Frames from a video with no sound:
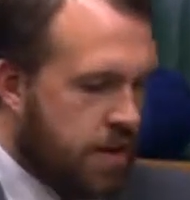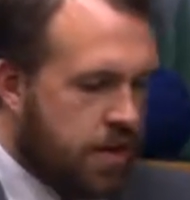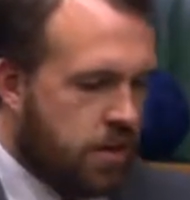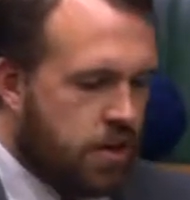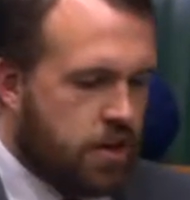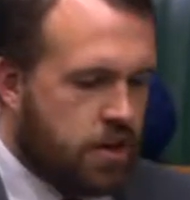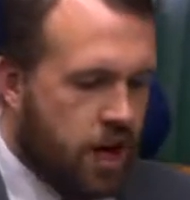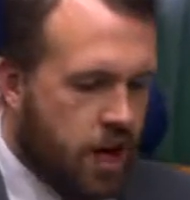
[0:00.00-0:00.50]

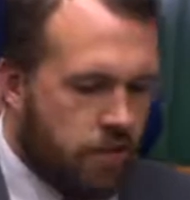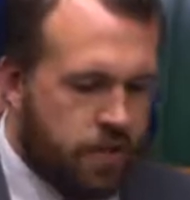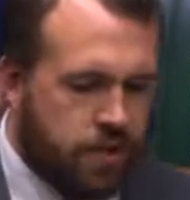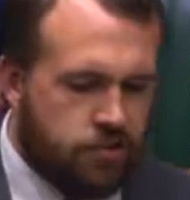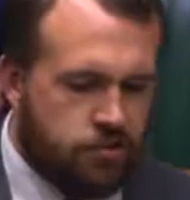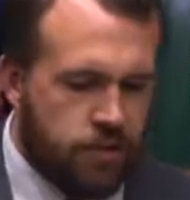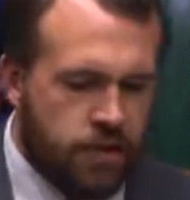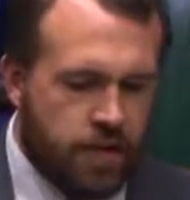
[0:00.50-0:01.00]
the
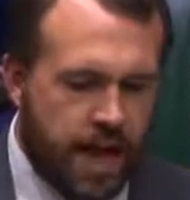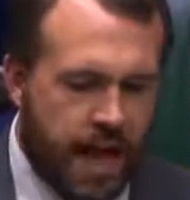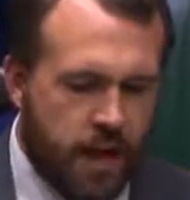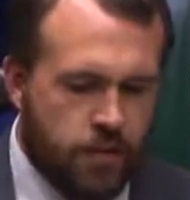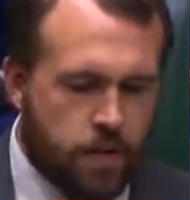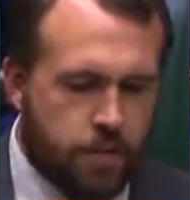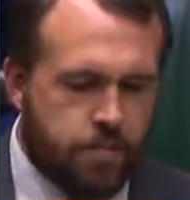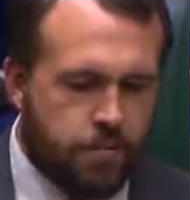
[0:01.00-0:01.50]
courage
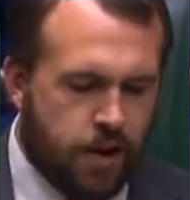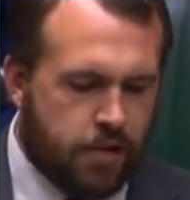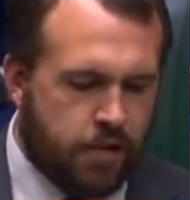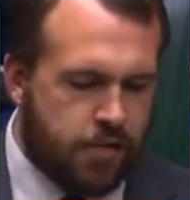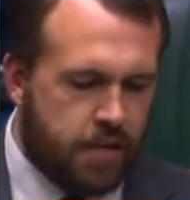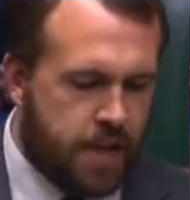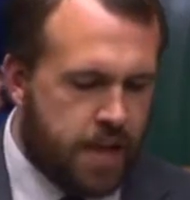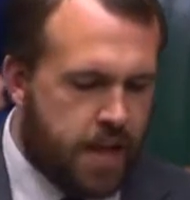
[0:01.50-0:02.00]
and the
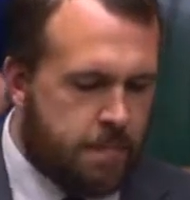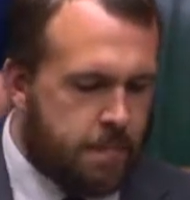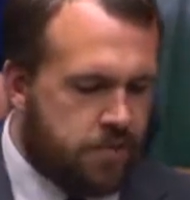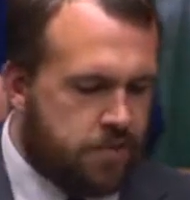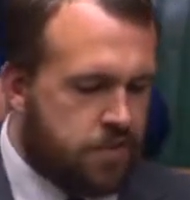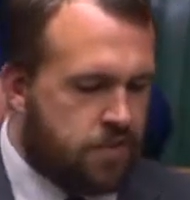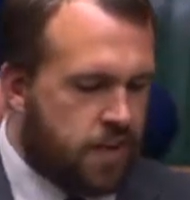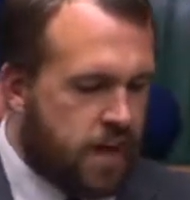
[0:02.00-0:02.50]
bravery it
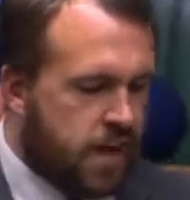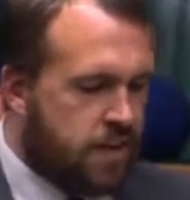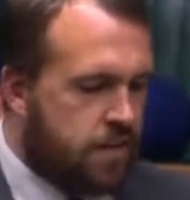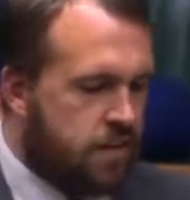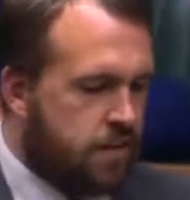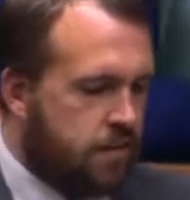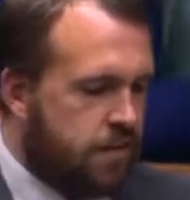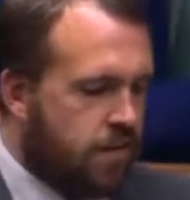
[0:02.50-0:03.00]
must have
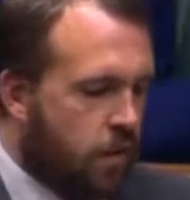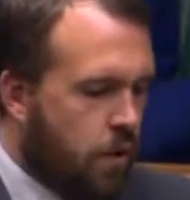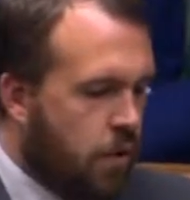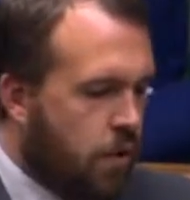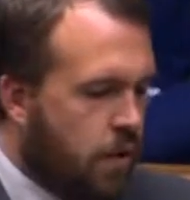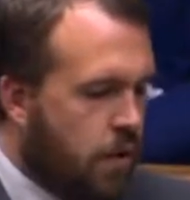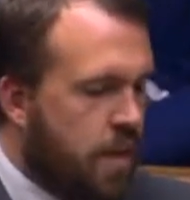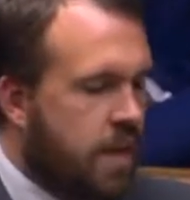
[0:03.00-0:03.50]
taken
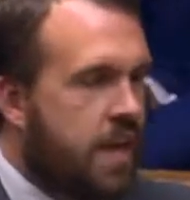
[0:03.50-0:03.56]
for,